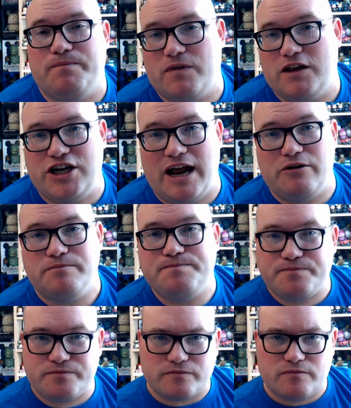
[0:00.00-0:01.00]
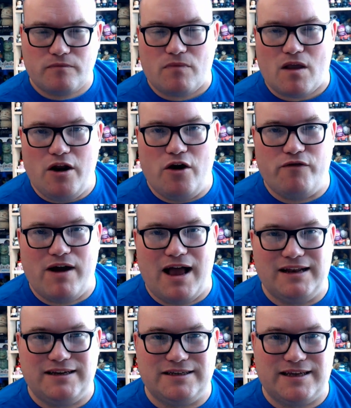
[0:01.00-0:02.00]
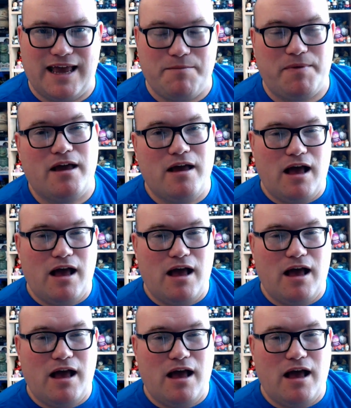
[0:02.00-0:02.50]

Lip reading: channel and over at Diz Gaming.